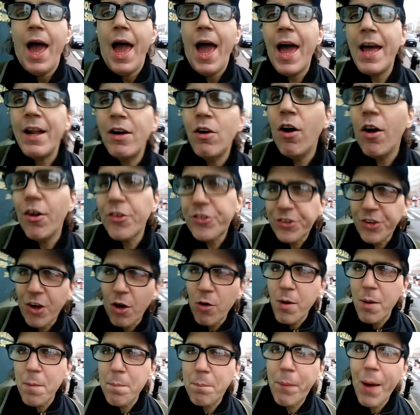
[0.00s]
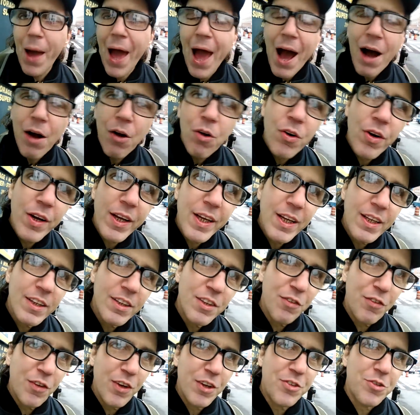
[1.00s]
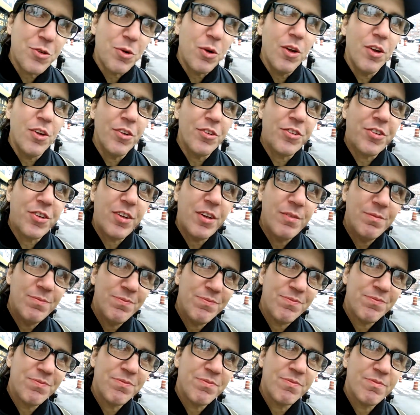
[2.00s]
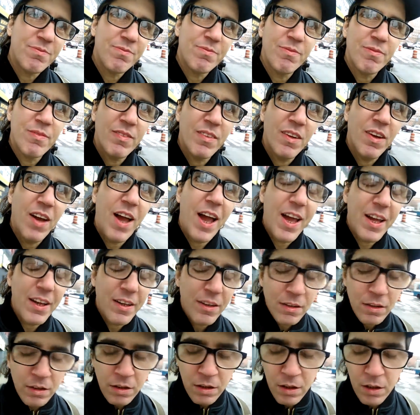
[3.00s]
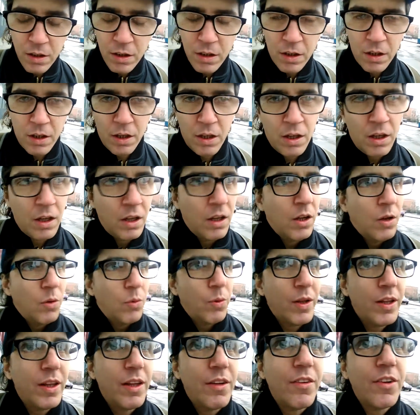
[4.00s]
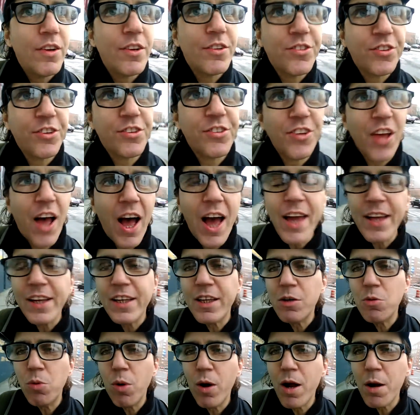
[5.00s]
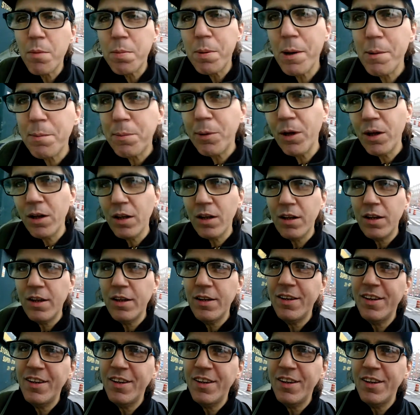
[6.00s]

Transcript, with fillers: and also empowering individuals, right? We live in a society where people,